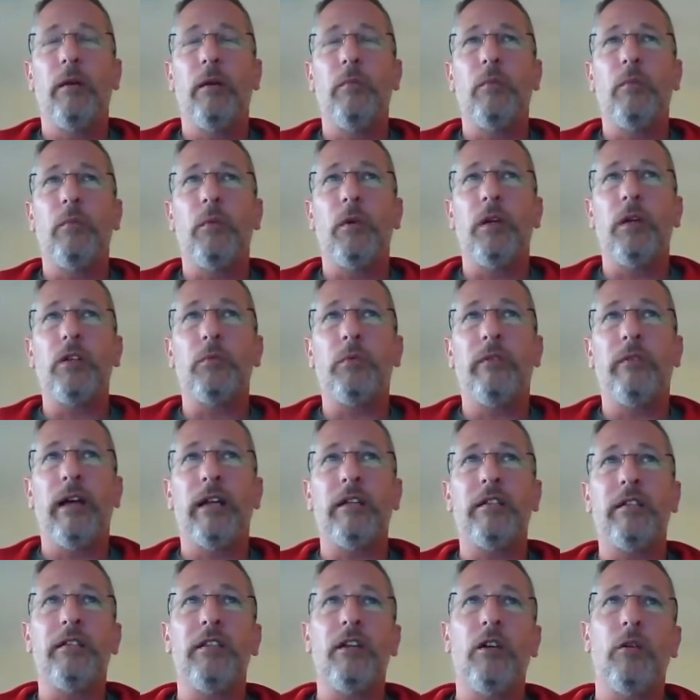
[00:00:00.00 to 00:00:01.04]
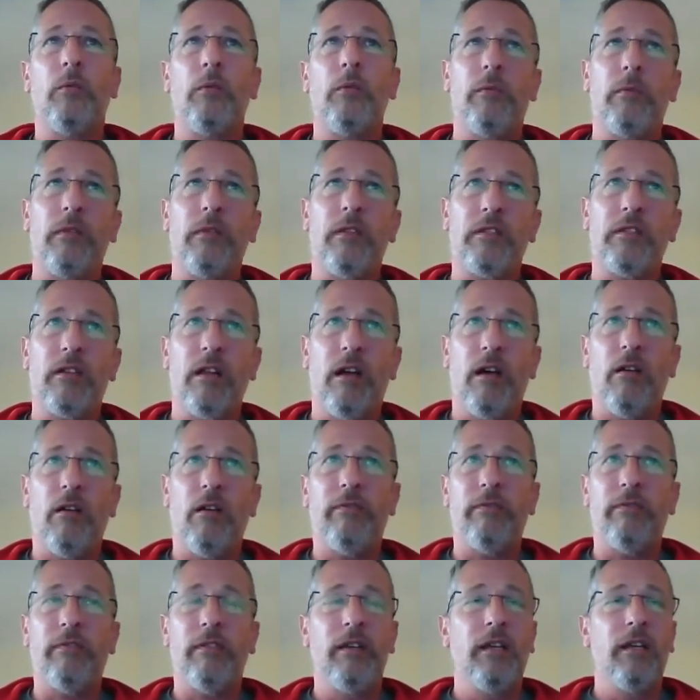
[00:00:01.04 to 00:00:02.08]
which we've had to deal with the staff.
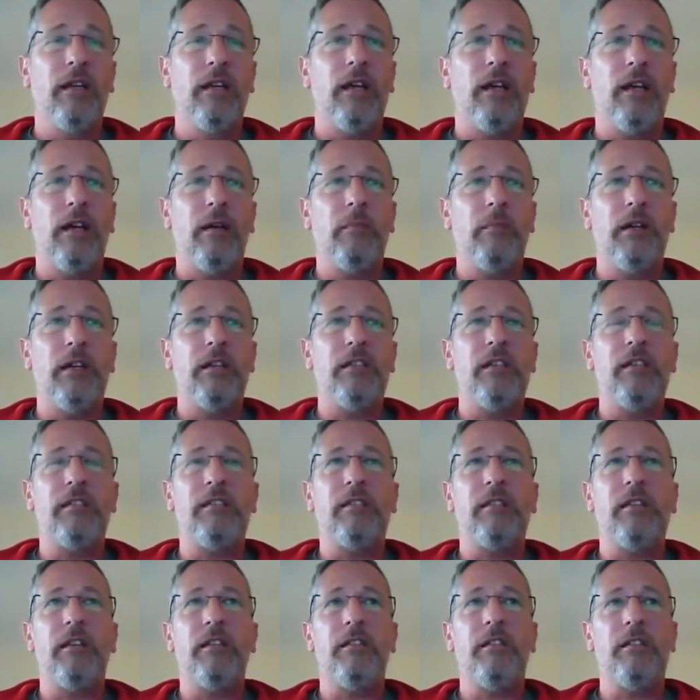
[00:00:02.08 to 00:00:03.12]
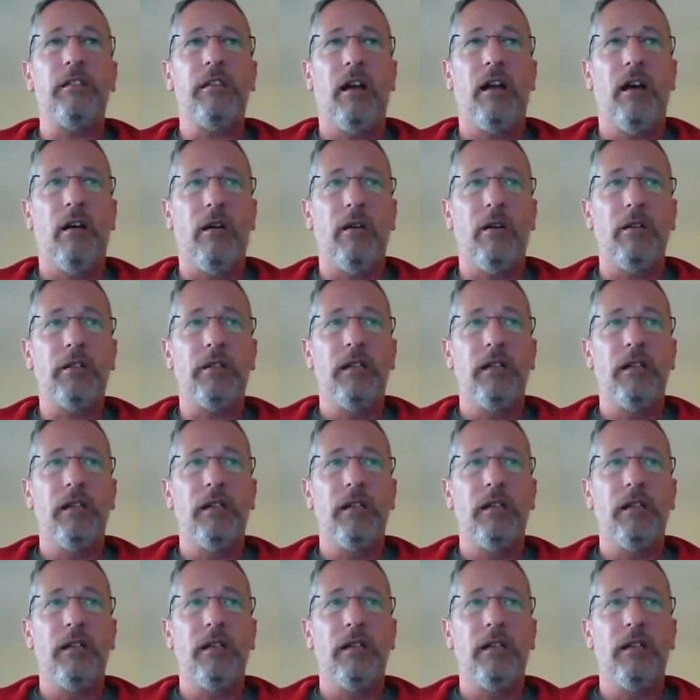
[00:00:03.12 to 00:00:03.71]
It is hard.